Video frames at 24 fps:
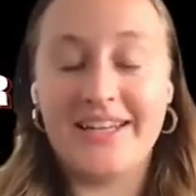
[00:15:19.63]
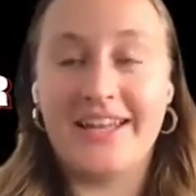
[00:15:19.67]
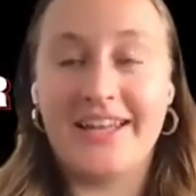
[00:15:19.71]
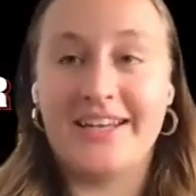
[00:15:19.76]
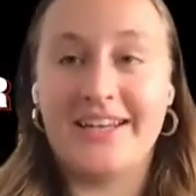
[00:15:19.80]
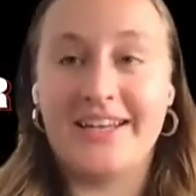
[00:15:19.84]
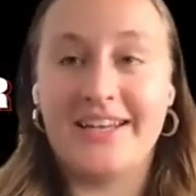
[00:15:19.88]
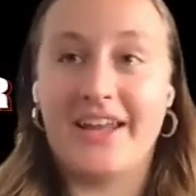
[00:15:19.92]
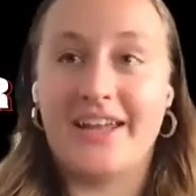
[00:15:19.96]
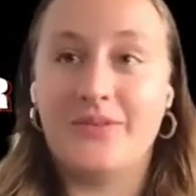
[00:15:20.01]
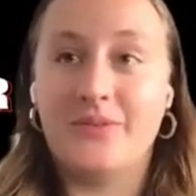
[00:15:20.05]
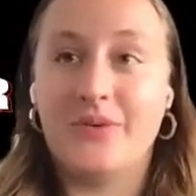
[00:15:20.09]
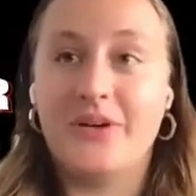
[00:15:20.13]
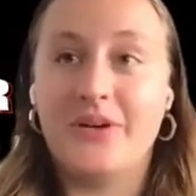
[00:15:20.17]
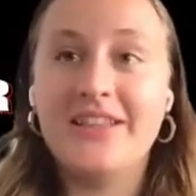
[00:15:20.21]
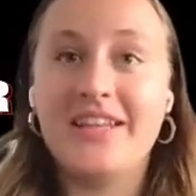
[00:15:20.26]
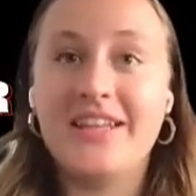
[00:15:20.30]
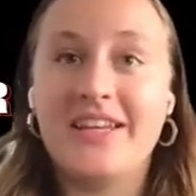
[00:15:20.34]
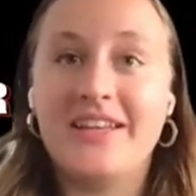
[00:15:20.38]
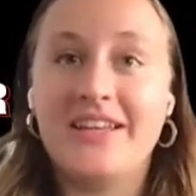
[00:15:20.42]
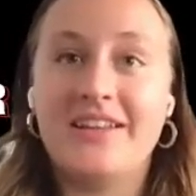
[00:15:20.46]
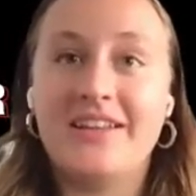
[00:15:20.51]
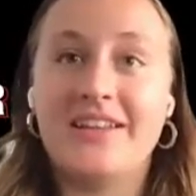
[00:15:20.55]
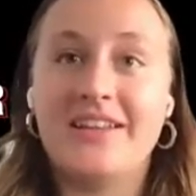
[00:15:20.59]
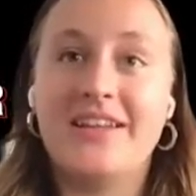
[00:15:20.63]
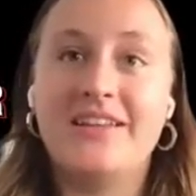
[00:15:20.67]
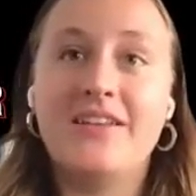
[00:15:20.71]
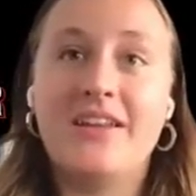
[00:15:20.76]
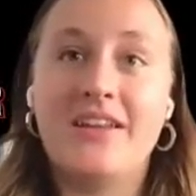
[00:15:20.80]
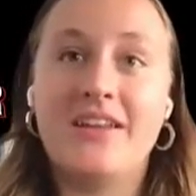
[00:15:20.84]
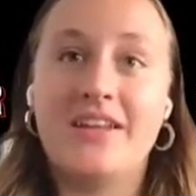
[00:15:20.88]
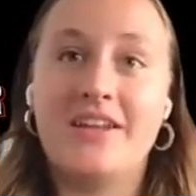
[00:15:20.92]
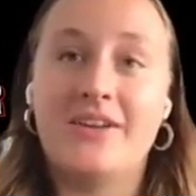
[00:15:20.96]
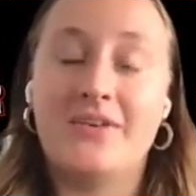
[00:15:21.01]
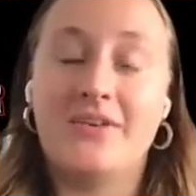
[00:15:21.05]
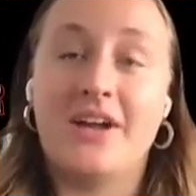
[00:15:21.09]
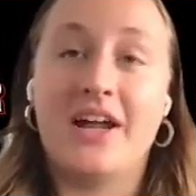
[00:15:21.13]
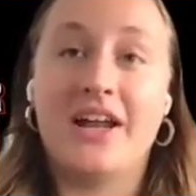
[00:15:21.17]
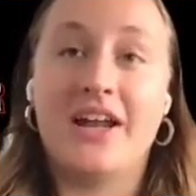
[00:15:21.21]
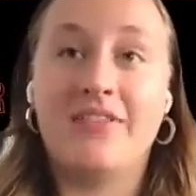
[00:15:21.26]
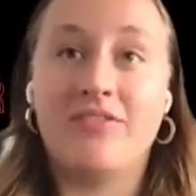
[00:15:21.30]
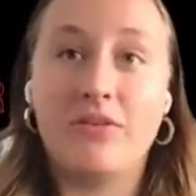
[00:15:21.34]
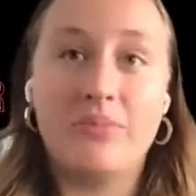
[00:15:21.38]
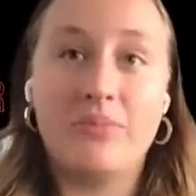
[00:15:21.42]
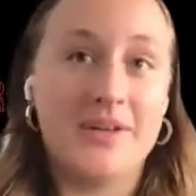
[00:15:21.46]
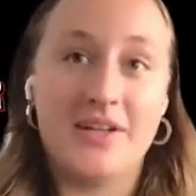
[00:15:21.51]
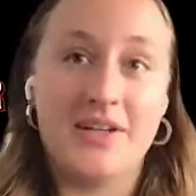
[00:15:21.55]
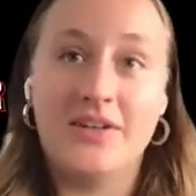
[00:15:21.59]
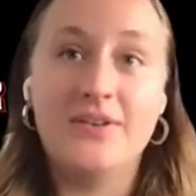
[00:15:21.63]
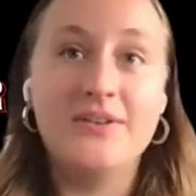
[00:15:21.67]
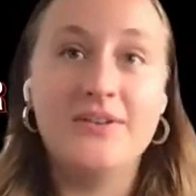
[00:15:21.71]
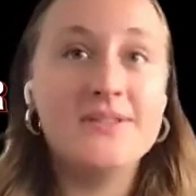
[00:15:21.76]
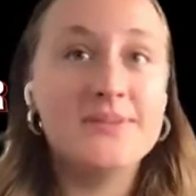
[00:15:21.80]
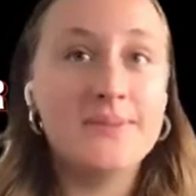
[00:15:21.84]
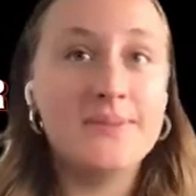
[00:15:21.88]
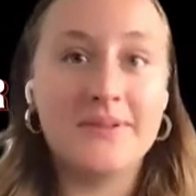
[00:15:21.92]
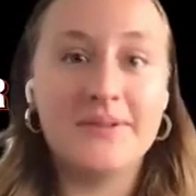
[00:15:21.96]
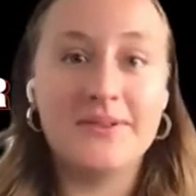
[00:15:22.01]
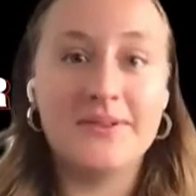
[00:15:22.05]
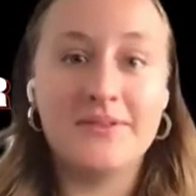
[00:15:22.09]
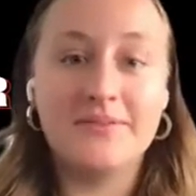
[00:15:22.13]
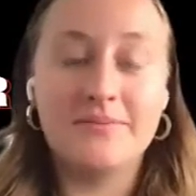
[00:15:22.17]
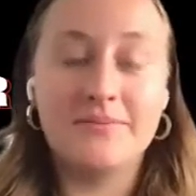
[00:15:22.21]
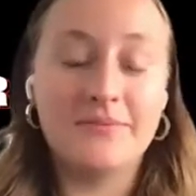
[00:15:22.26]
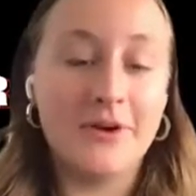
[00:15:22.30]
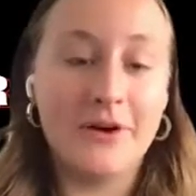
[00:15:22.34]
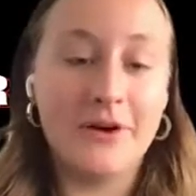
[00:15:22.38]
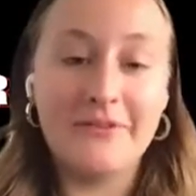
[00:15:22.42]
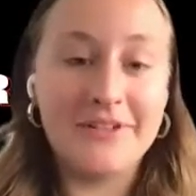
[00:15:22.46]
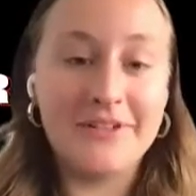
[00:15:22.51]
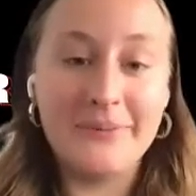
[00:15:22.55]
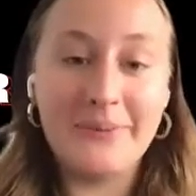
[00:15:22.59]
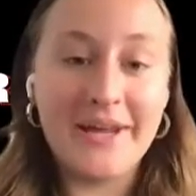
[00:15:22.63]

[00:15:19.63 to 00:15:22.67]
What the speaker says: and one thing that, you know, not everybody knows about Roe v.